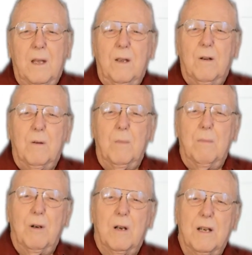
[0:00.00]

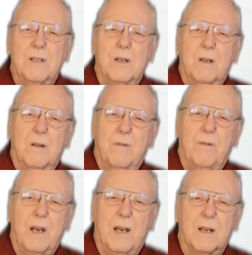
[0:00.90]
Memorizing
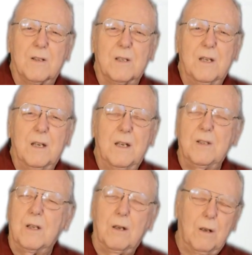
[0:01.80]
facts
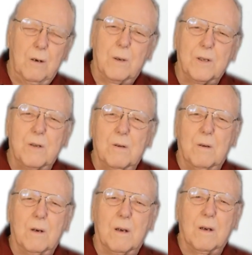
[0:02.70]
is the lowest
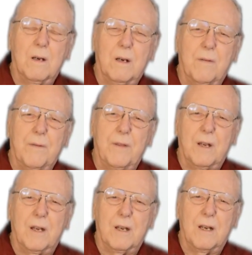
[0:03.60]
order of
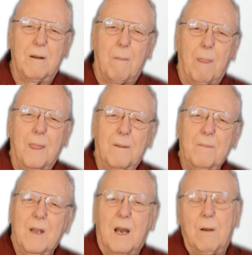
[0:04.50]
thinking.
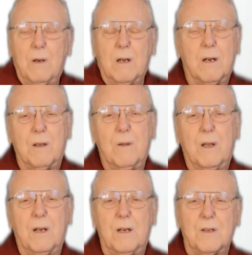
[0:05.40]
I would argue
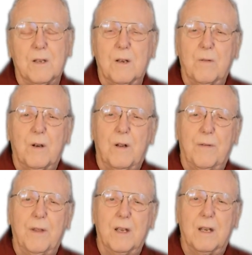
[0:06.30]
that it doesn't
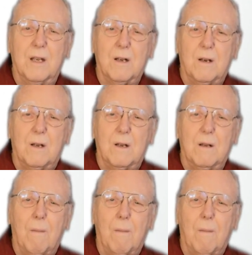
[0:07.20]
involve thinking at all.